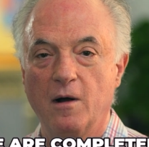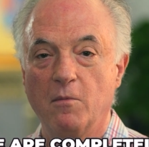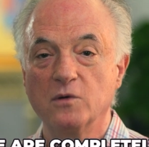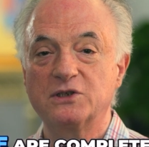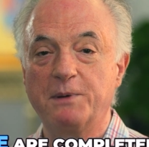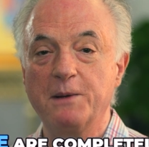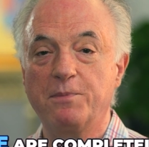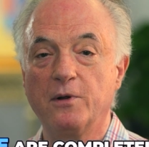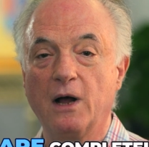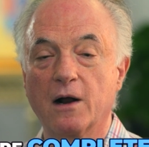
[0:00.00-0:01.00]
Most
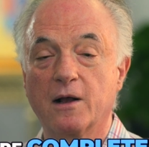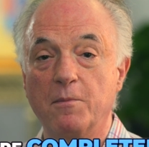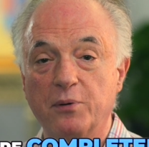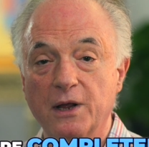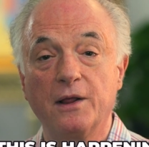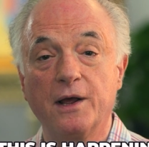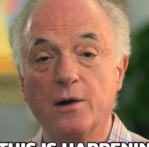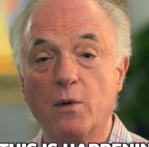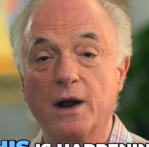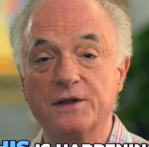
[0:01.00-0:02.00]
people are completely
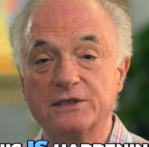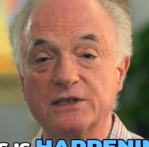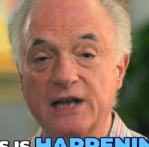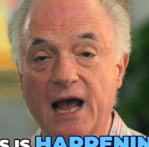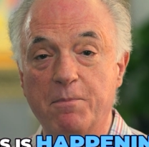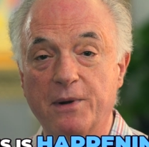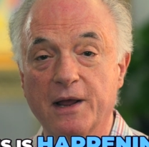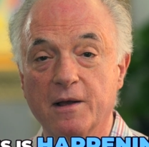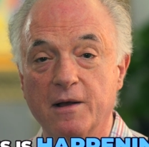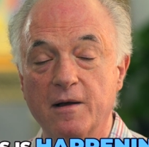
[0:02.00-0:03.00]
unaware this is
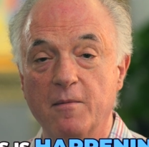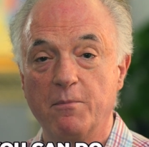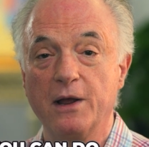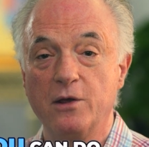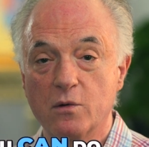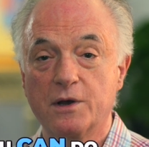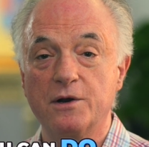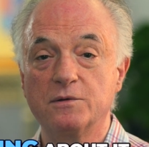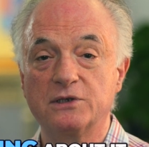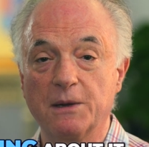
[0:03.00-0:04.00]
happening, but you
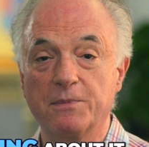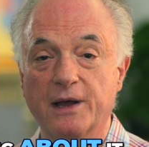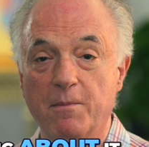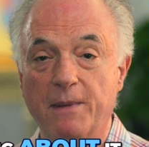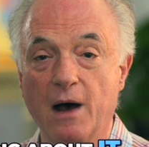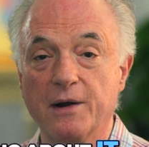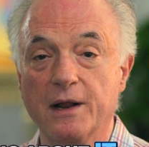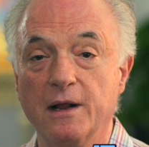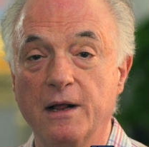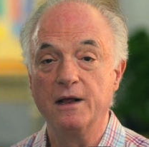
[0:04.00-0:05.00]
can do something about it.
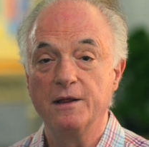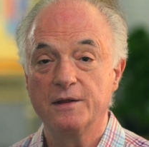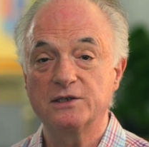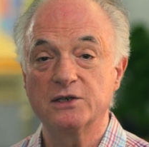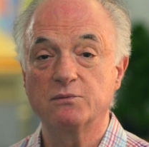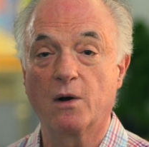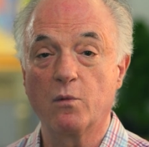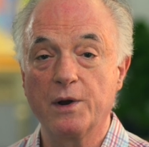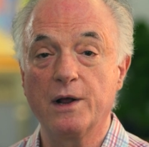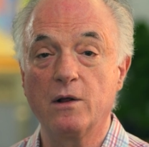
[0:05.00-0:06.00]
This is where
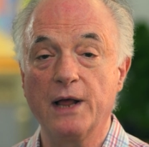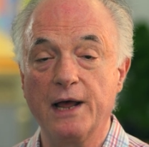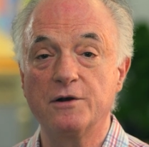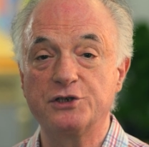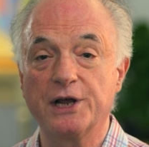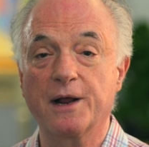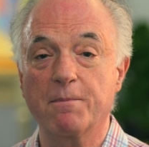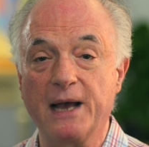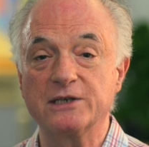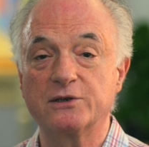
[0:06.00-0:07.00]
real energetic
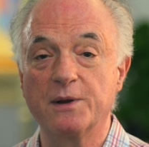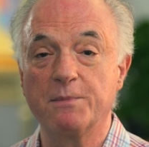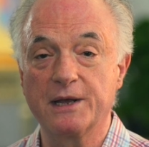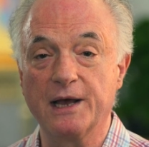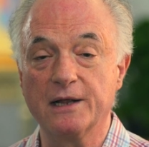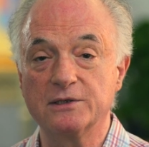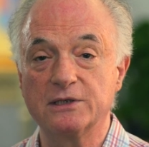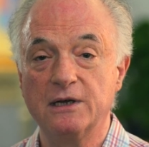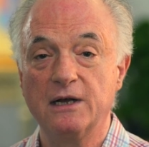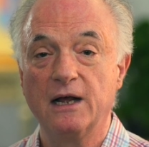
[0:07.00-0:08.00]
mastery
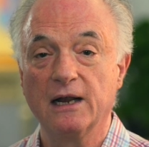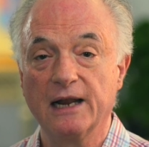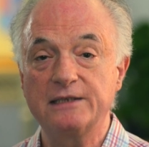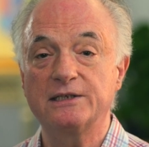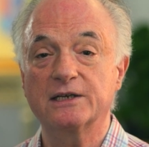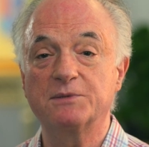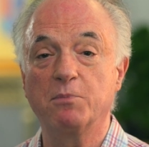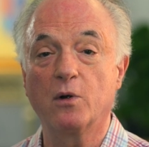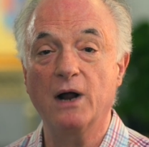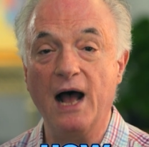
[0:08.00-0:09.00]
begins. Let's
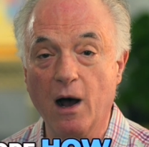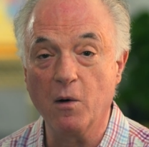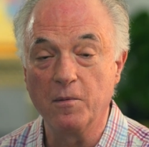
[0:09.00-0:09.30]
explore how.